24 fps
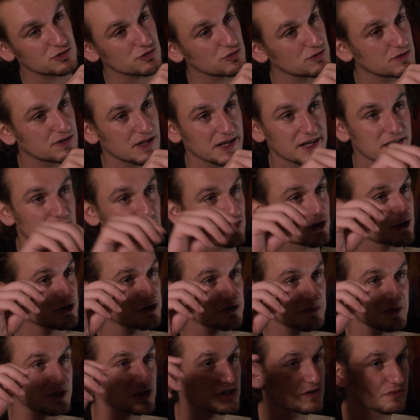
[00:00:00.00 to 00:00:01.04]
data
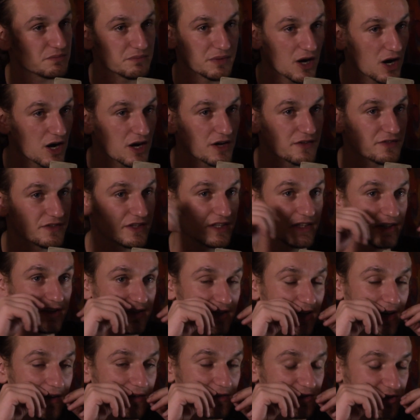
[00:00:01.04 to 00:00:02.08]
transmission behind this
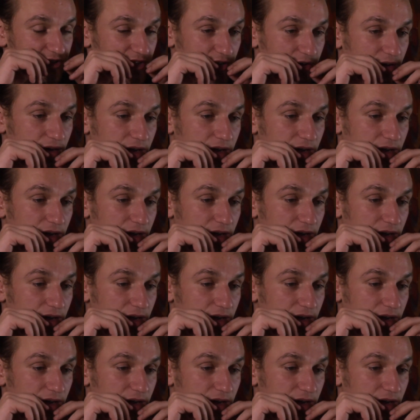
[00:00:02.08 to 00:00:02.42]
now. So,